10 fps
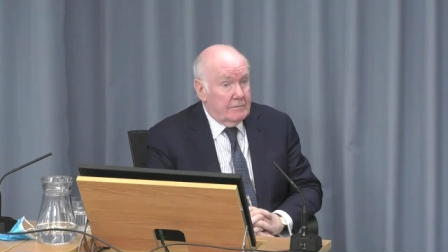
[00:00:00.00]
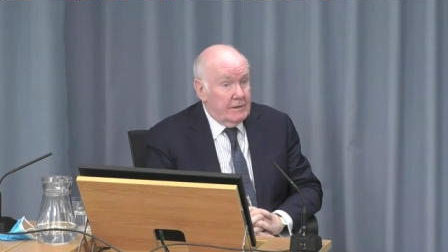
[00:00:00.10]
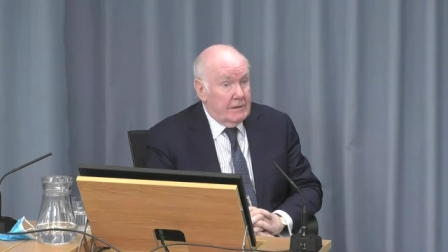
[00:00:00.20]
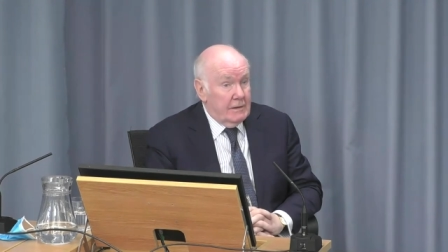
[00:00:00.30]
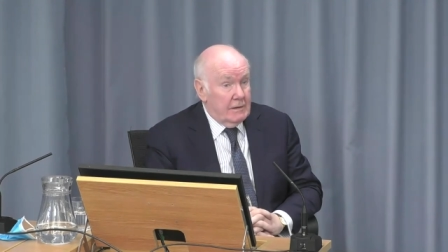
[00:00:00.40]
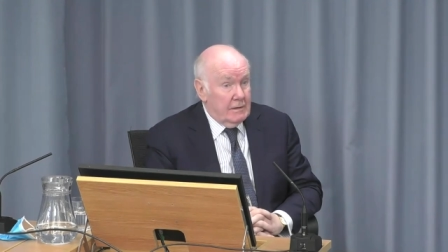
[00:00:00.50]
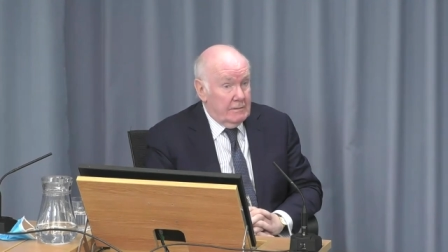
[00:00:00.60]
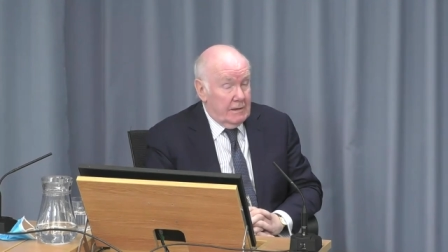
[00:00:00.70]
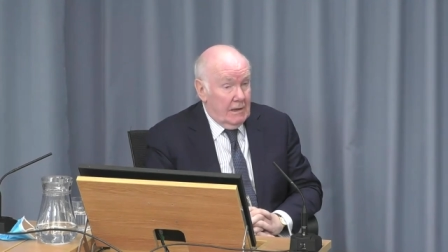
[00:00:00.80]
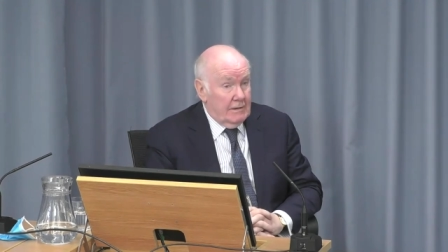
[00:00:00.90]
the,
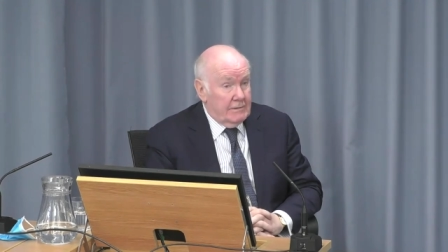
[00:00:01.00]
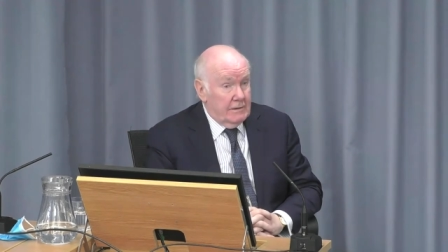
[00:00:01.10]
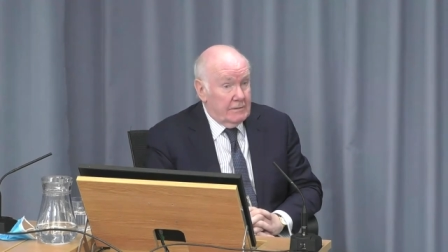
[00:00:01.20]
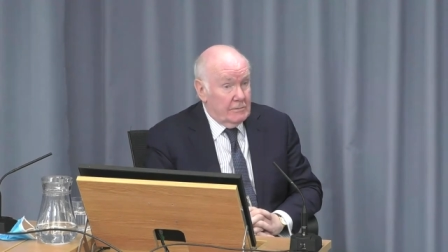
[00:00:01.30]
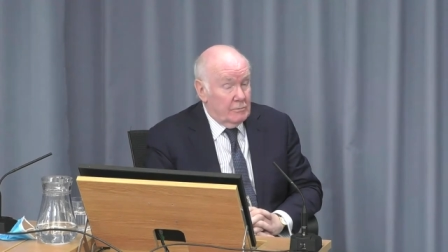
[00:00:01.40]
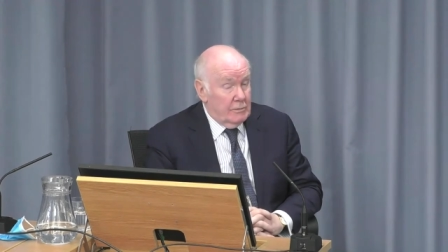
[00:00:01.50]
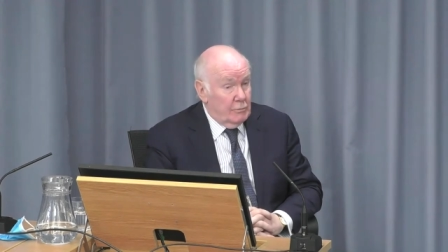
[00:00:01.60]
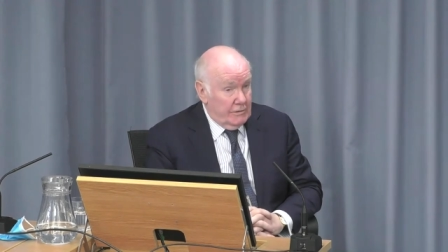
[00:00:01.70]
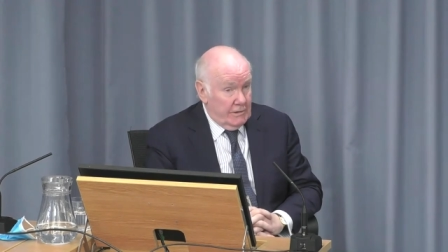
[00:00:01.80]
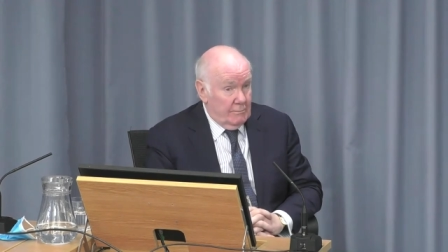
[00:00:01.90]
the idea that we
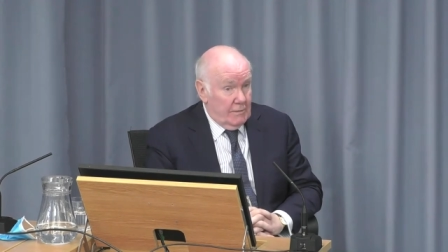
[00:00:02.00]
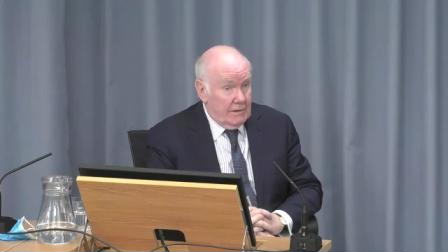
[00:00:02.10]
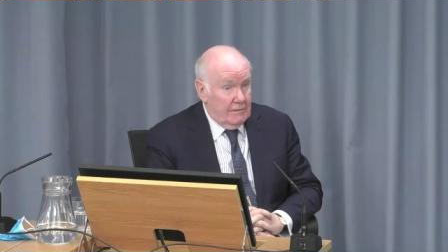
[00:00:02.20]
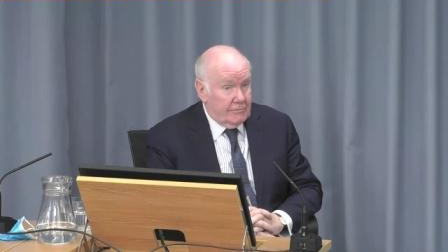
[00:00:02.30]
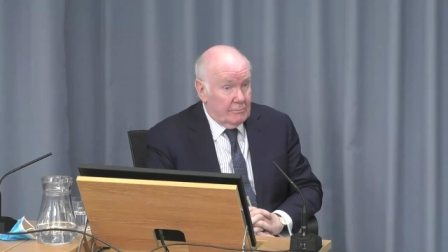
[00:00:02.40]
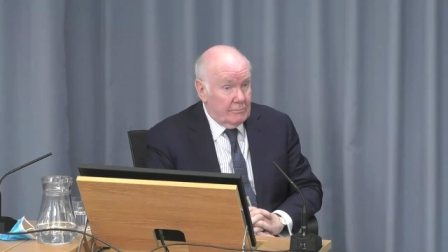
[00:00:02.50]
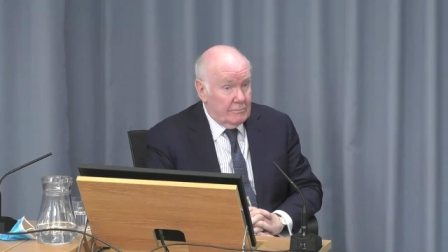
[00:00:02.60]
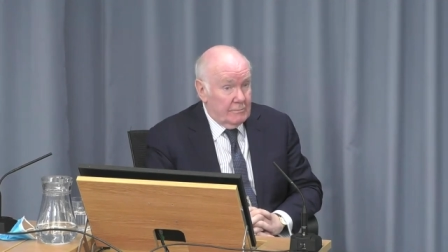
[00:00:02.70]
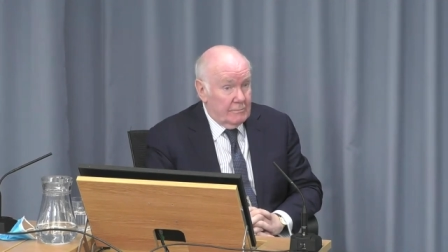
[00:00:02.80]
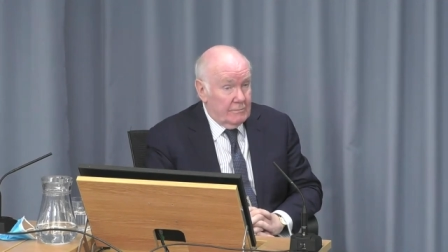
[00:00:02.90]
wouldn't get money
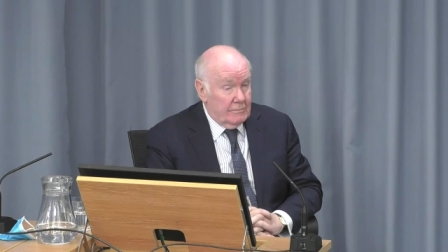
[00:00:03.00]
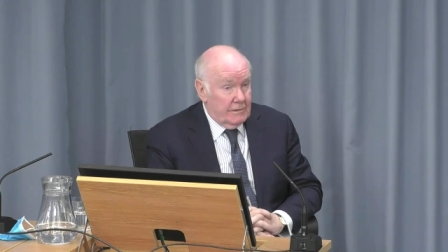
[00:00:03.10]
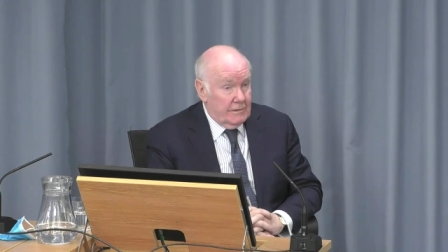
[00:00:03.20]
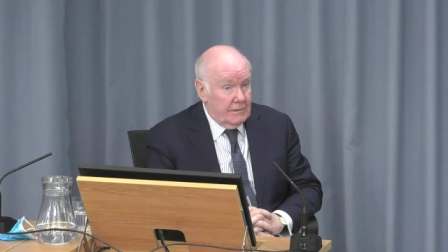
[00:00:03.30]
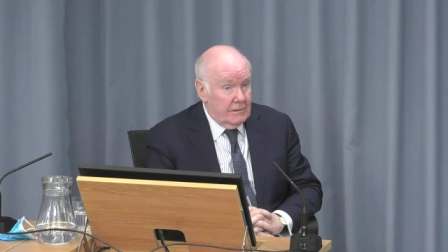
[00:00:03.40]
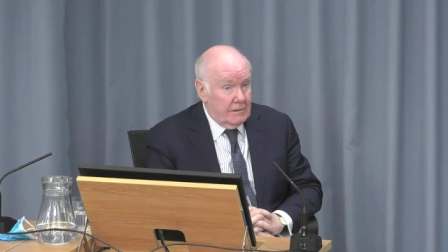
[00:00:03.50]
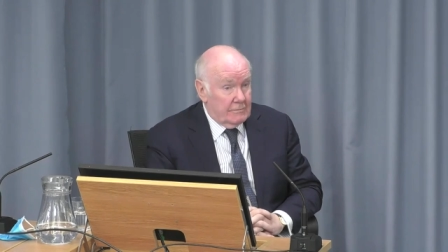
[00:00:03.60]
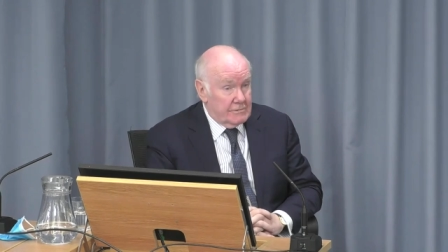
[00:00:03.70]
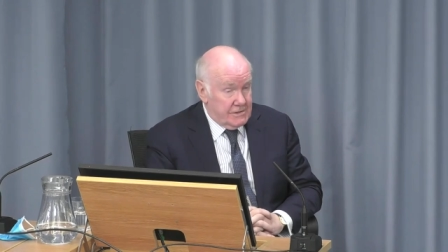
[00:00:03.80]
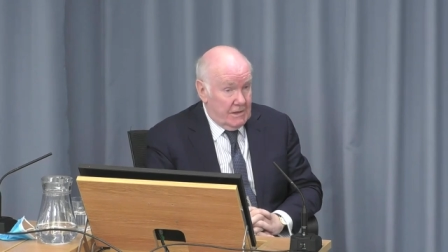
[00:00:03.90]
from the
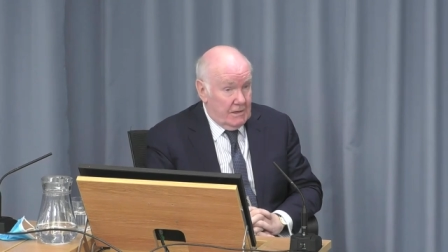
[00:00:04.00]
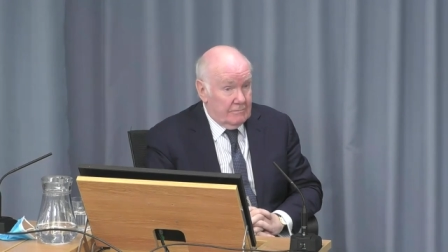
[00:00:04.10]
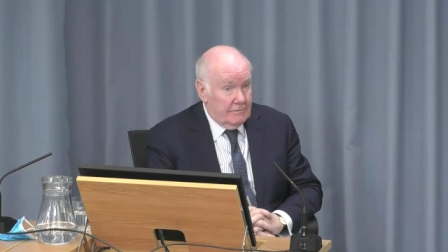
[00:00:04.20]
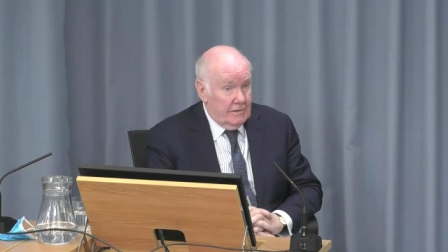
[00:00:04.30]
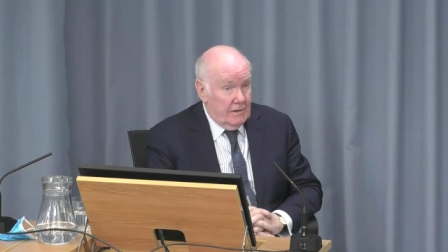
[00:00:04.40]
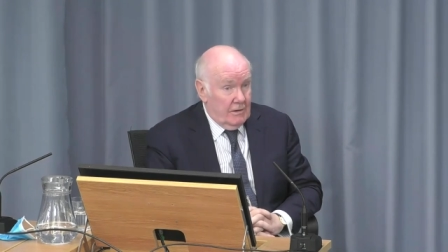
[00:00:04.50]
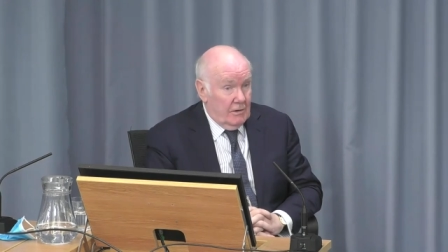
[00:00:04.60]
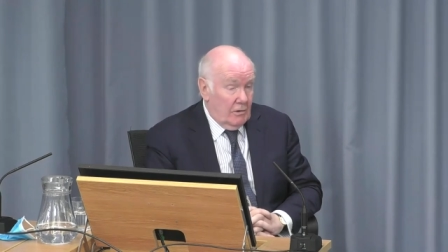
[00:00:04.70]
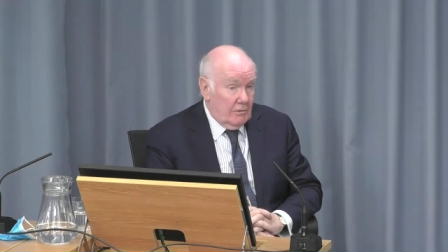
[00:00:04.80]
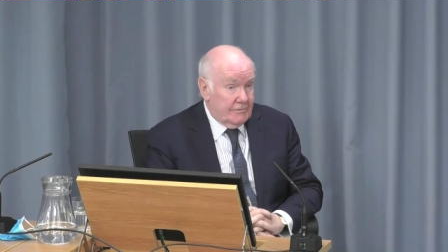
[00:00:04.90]
reserve
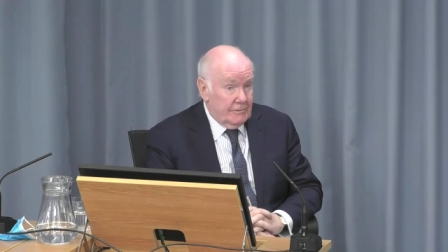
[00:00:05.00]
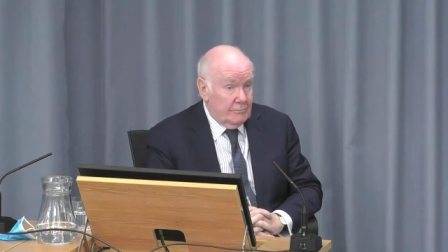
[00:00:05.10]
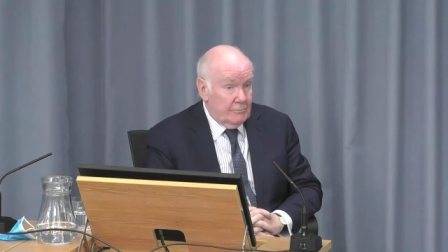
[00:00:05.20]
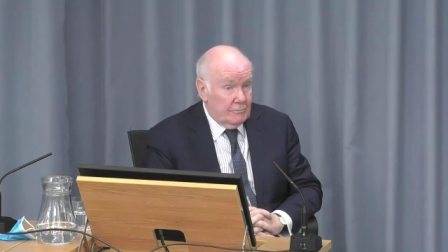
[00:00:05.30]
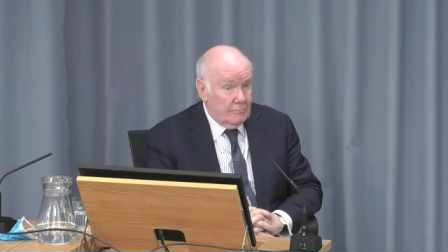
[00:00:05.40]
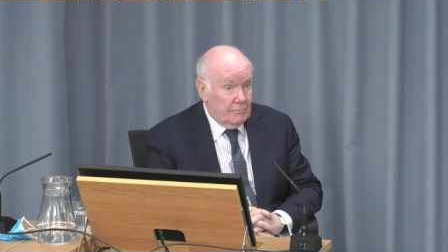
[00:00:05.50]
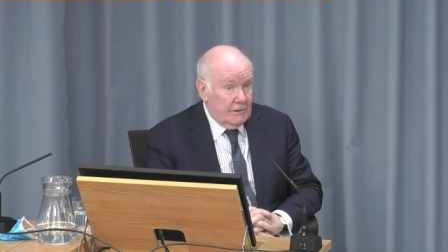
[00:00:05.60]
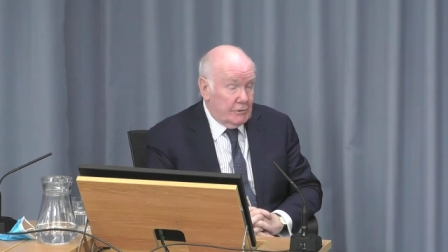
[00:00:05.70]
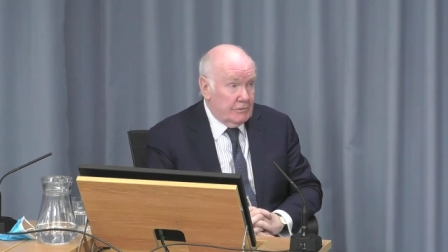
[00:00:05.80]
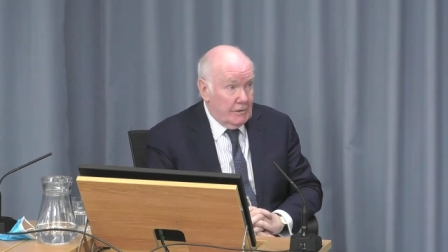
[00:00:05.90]
or that
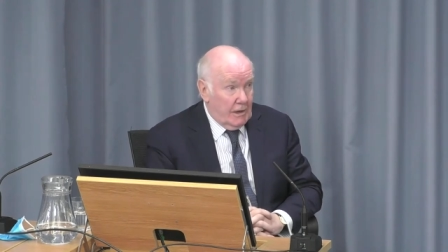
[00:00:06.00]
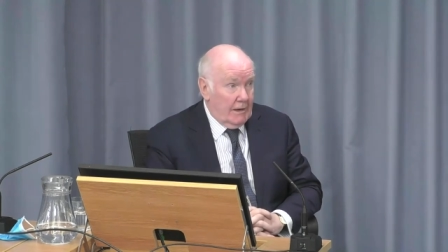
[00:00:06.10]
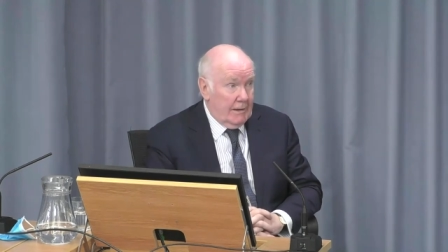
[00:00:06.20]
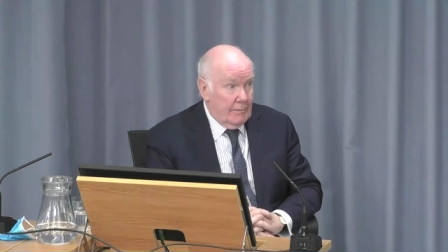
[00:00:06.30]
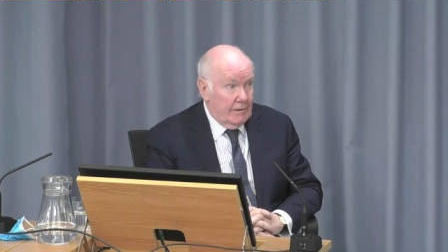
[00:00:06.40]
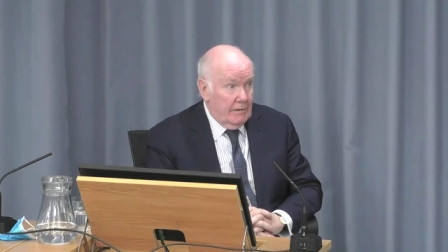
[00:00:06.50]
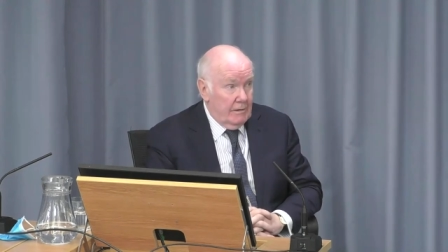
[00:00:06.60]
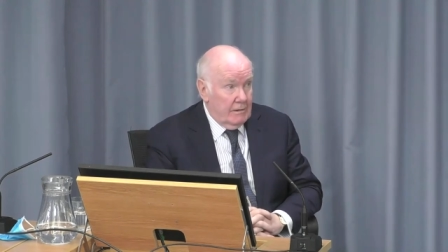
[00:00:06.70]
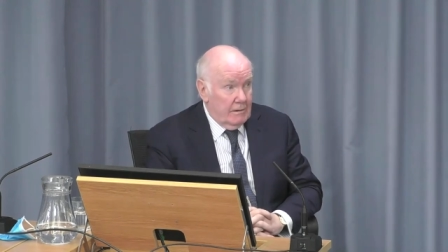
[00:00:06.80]
we couldn't claim it